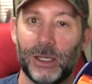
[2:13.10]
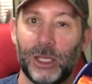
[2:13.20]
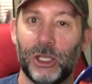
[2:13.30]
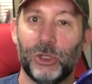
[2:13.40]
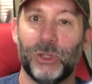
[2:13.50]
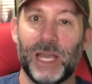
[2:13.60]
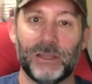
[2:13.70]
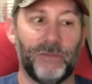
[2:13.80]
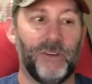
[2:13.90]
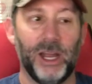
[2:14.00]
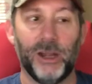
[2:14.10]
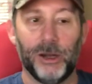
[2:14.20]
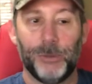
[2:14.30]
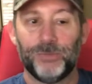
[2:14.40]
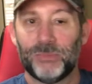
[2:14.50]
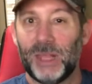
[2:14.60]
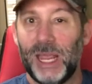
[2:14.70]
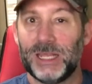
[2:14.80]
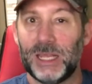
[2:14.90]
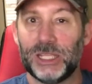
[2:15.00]
do that to fire.
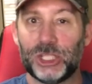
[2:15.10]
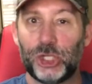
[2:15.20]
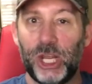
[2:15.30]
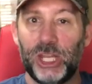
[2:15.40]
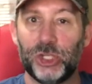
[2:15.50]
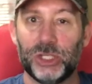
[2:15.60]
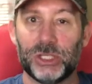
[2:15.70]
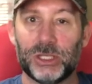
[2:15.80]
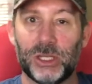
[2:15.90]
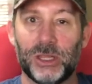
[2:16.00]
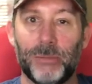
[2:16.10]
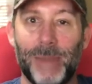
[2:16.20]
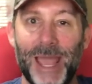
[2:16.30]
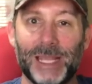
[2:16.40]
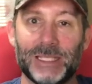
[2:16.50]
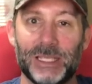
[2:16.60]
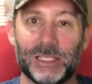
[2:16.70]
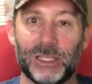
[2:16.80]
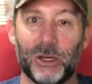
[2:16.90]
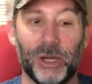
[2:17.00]
And then this changes the magazines
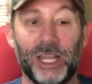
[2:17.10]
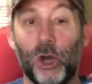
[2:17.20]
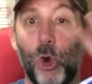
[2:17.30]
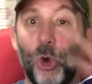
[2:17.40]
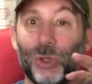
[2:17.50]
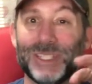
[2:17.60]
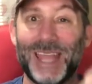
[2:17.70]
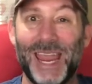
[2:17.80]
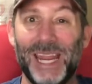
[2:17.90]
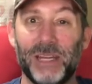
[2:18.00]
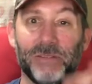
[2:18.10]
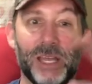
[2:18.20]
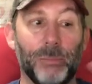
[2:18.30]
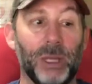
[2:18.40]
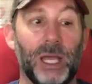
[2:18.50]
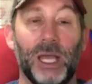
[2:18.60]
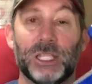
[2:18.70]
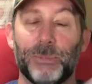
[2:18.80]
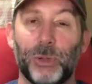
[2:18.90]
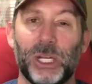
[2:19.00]
in there, and it holds 8 of them.
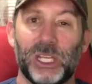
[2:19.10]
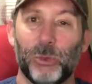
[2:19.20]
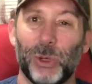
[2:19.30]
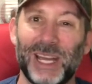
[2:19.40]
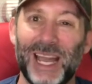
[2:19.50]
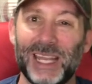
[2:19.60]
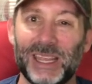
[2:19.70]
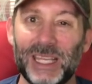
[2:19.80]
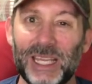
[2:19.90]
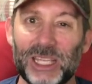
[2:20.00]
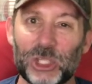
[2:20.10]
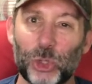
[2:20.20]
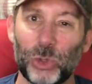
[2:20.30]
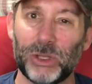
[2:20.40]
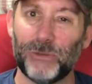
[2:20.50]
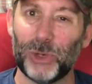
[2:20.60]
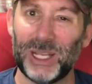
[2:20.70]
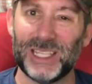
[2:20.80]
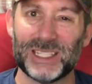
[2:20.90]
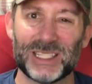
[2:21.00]
It's a pretty good one. I think I sold it for
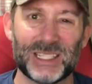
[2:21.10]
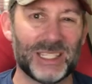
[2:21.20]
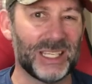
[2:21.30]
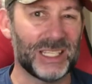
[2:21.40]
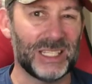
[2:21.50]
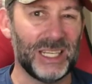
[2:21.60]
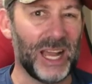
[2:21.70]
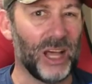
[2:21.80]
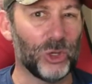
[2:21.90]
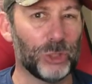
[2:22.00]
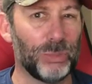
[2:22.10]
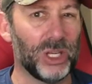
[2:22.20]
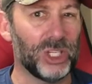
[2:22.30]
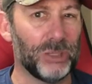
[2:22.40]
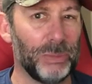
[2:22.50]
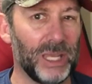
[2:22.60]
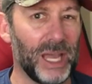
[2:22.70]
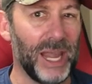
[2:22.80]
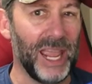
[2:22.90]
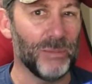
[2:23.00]
like $60 plus shipping
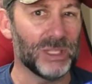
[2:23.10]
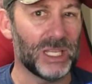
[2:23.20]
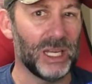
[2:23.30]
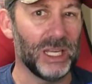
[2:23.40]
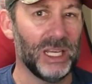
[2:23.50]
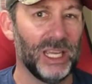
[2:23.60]
on Amazon.